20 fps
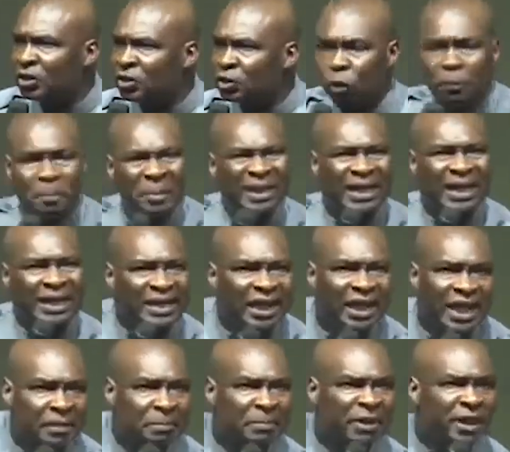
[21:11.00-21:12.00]
should be the
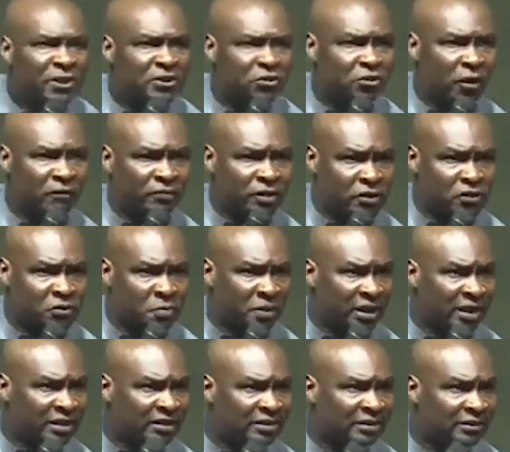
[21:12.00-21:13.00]
healing ministry of the
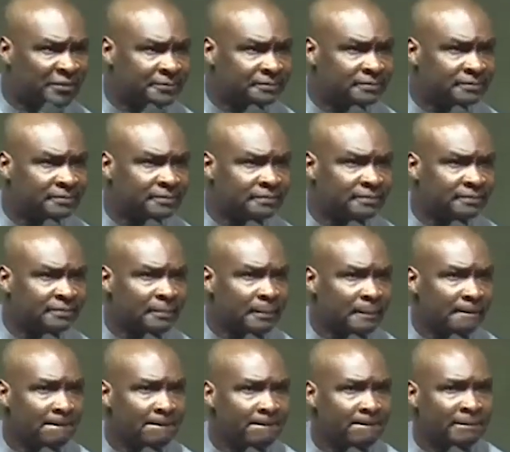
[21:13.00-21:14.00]
Spirit.
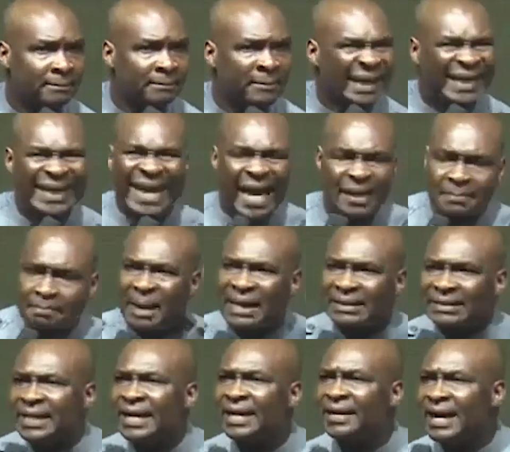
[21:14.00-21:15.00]
Get
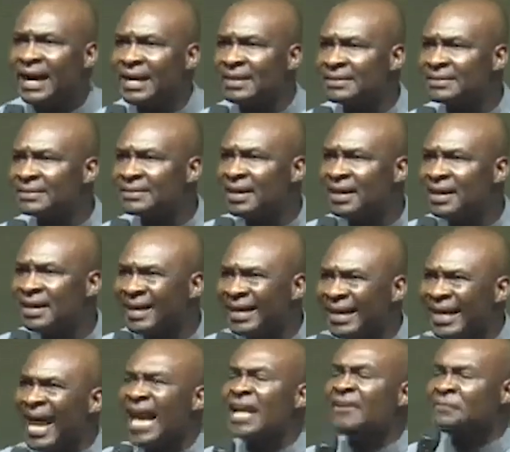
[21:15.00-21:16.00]
materials.
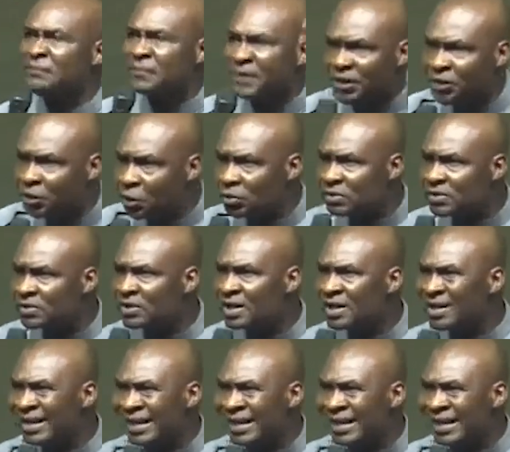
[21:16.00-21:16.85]
Get videos,